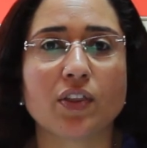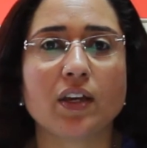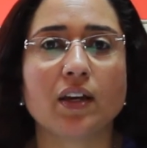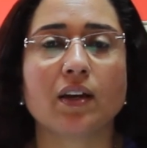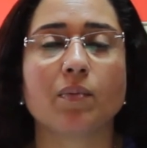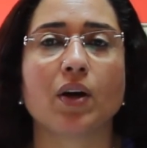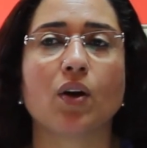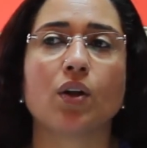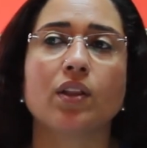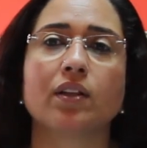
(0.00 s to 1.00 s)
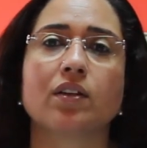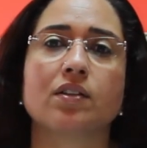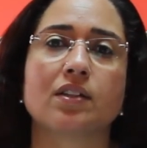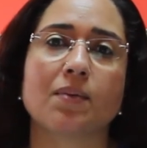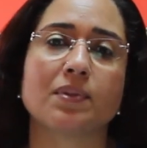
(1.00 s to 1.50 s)
thinking about all the little
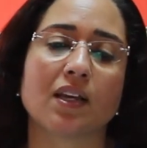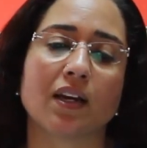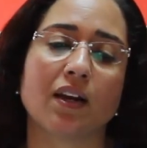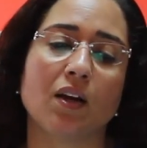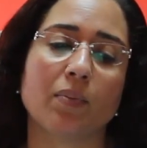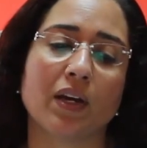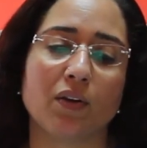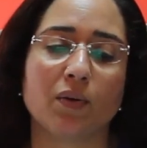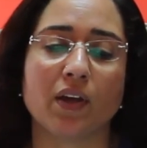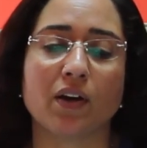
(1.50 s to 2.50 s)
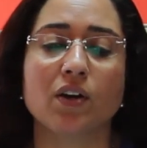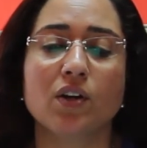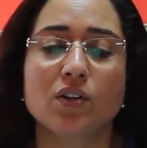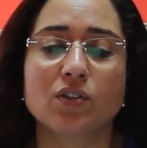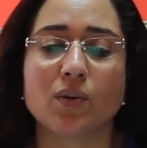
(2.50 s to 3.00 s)
steps that can help get you there.
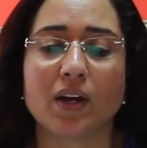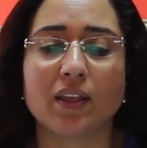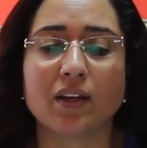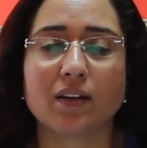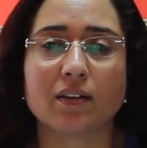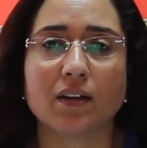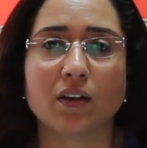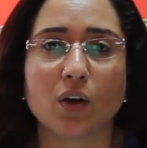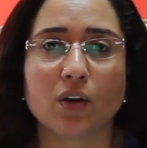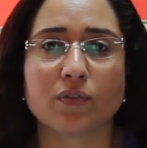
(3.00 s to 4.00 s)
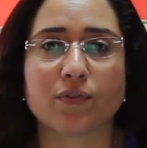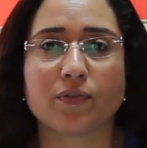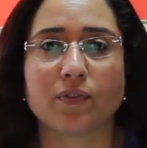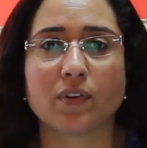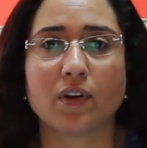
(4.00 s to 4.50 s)
So I think a lot of
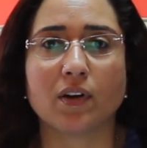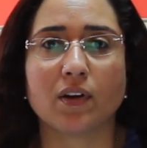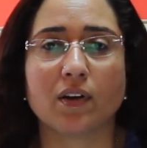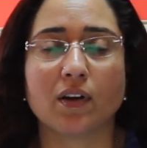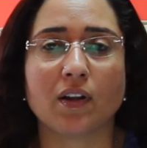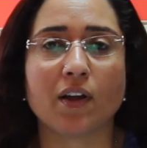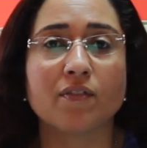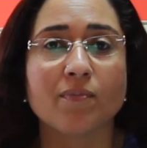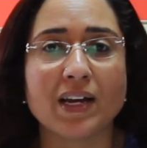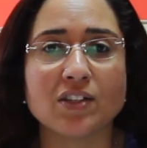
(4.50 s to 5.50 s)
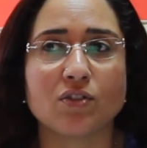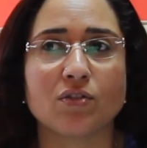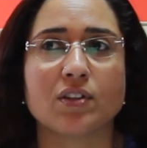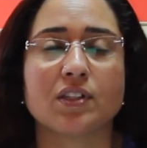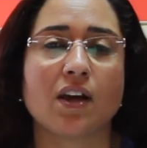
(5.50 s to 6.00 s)
my
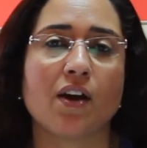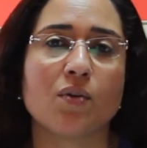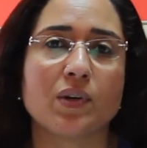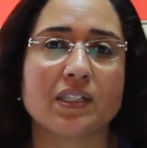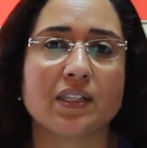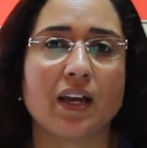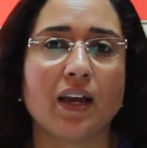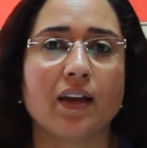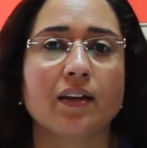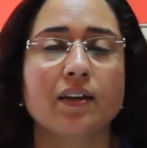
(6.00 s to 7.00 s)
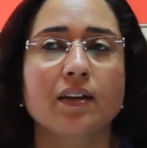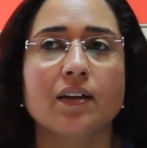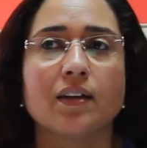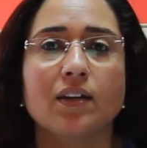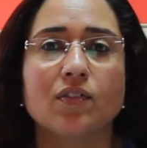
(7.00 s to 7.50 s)
students, I always say,
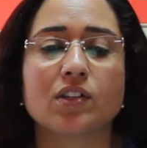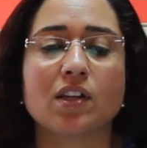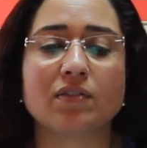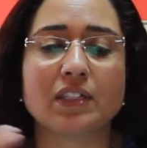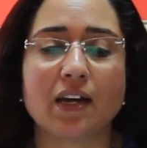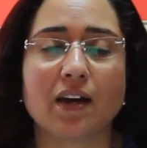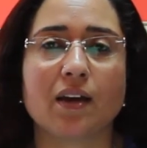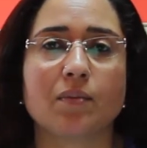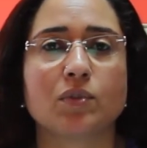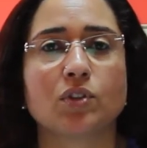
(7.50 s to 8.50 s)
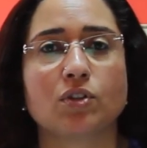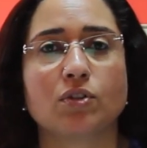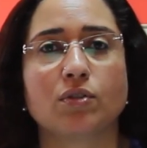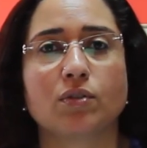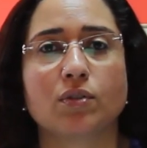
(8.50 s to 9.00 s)
give yourself time
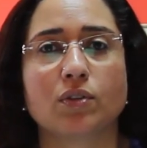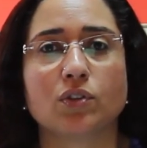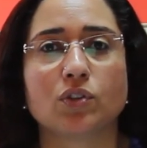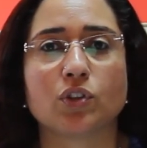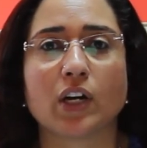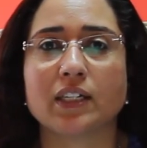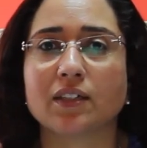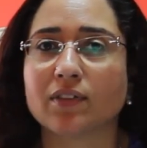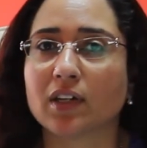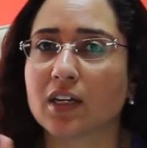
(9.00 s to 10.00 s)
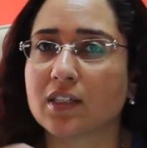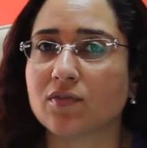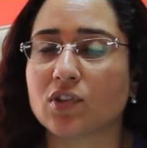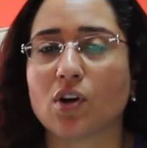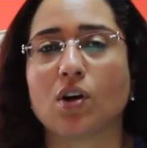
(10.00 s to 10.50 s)
to try different kinds
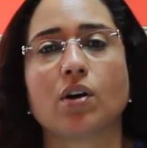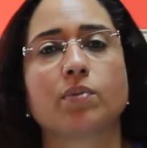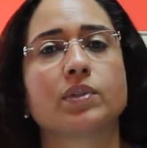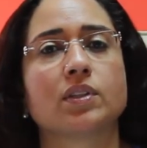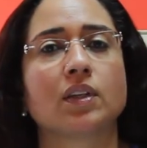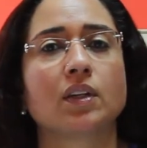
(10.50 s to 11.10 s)
of jobs,